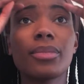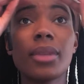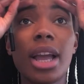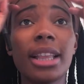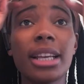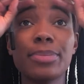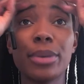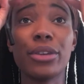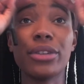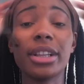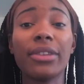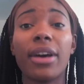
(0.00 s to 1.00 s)
And that's
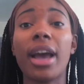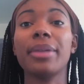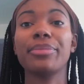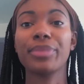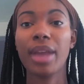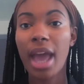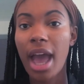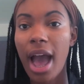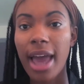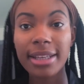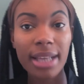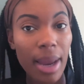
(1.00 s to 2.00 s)
perfectly fine.
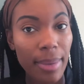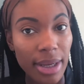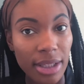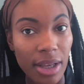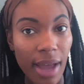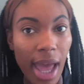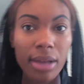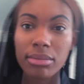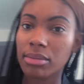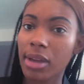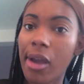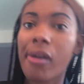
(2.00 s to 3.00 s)
Are these eyebrows okay?
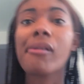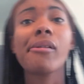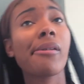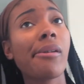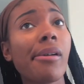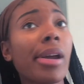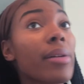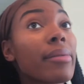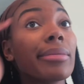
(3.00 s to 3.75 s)
Yeah, all right.